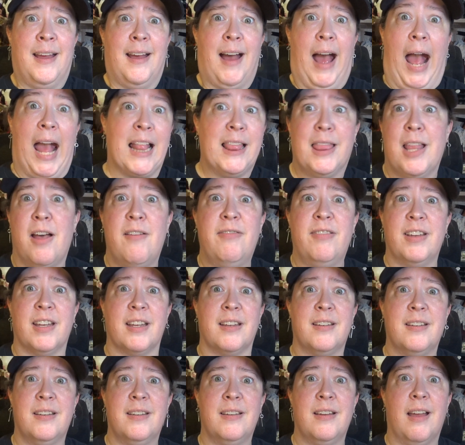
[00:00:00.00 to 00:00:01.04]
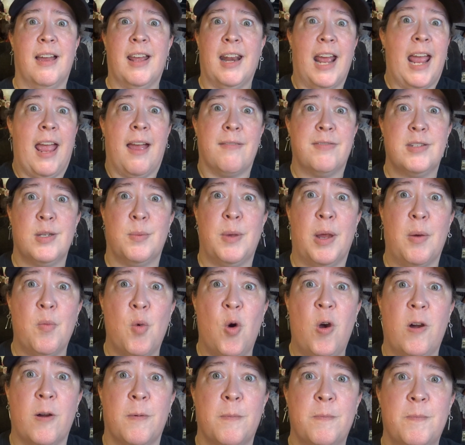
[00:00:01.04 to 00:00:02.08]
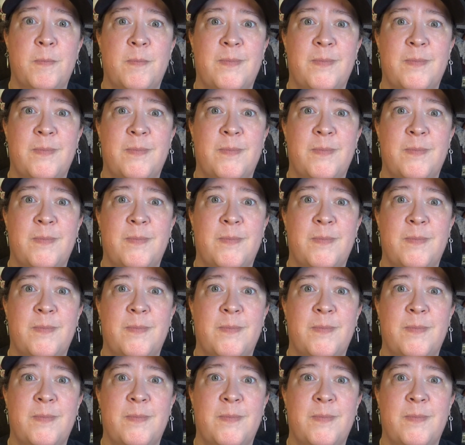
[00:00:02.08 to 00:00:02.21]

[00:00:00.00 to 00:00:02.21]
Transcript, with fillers: I love it, and I have to make more.